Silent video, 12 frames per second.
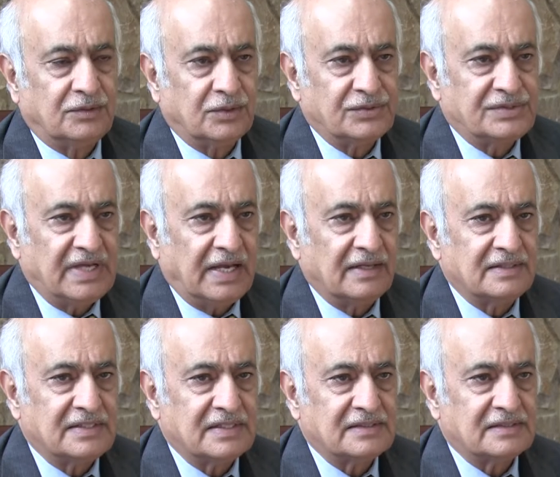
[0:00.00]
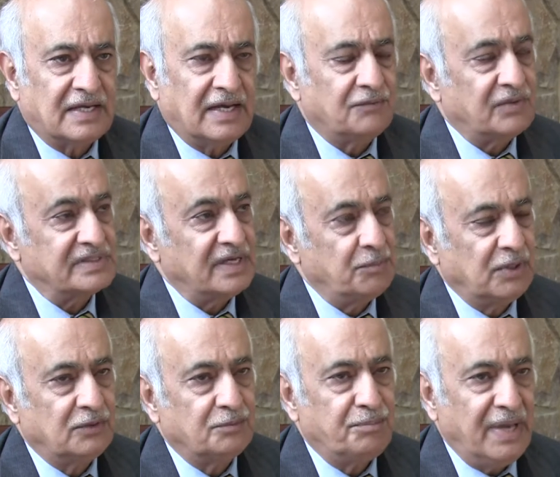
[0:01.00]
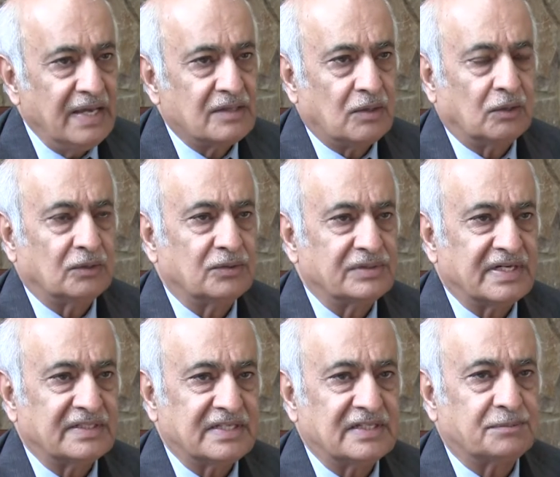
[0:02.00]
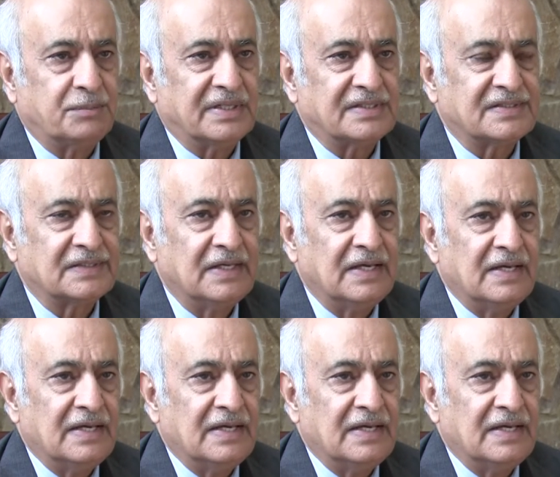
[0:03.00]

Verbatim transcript: those challenges and was able to make all those adjustments.